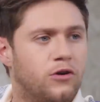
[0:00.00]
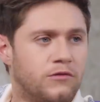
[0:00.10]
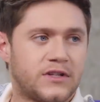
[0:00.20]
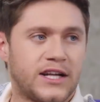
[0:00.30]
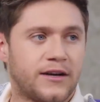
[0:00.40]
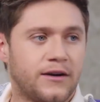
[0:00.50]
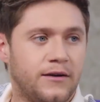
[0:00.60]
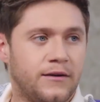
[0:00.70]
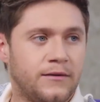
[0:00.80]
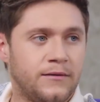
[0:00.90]
an overthinker,
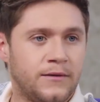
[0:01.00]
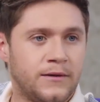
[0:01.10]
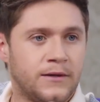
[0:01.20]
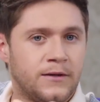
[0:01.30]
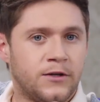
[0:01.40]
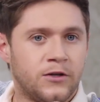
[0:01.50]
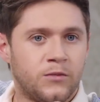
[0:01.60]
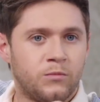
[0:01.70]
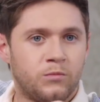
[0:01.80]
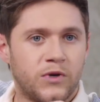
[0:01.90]

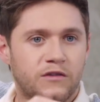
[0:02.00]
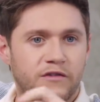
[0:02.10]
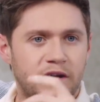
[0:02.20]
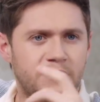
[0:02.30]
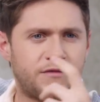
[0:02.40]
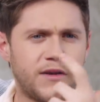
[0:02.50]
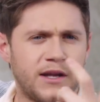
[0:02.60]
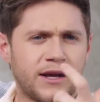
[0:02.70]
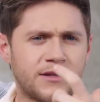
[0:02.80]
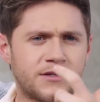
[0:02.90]
but if I see
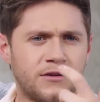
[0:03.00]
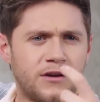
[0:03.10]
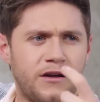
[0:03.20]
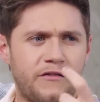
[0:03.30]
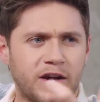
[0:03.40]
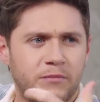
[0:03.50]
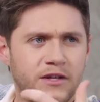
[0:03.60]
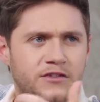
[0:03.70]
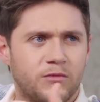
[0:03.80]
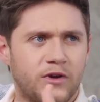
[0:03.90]
like it's going to affect
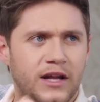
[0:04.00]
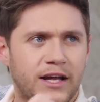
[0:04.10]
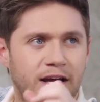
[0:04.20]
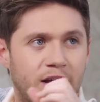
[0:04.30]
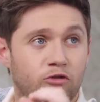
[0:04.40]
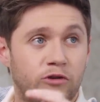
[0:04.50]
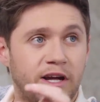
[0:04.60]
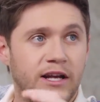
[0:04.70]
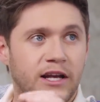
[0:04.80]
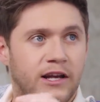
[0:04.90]
me in some way, like I'll
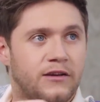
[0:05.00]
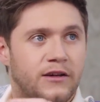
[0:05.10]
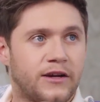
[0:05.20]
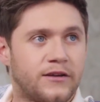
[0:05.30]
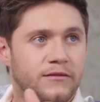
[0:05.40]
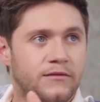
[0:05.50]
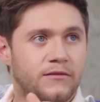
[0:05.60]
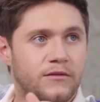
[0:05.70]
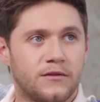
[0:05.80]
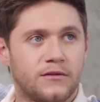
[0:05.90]
really like
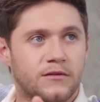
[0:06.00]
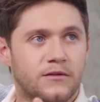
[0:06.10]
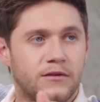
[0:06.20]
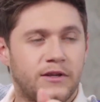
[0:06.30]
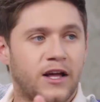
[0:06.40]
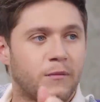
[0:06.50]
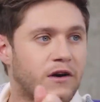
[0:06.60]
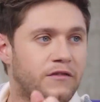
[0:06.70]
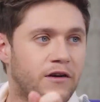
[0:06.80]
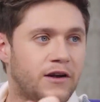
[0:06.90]
think
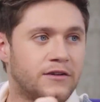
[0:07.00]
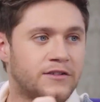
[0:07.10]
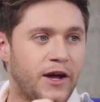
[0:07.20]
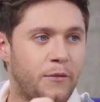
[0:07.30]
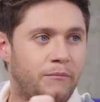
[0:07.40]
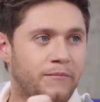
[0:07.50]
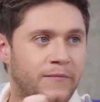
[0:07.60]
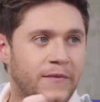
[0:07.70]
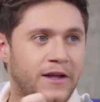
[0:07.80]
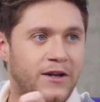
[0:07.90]
about it for a long time, mm.
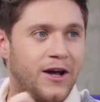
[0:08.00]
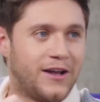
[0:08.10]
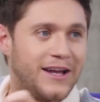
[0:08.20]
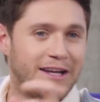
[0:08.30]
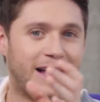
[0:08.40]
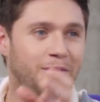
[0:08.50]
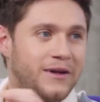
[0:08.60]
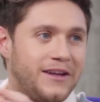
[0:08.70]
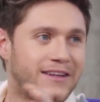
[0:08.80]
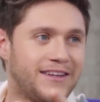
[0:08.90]
and not and that'll
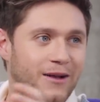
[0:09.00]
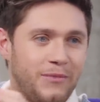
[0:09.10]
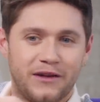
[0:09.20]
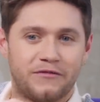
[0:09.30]
be that'll be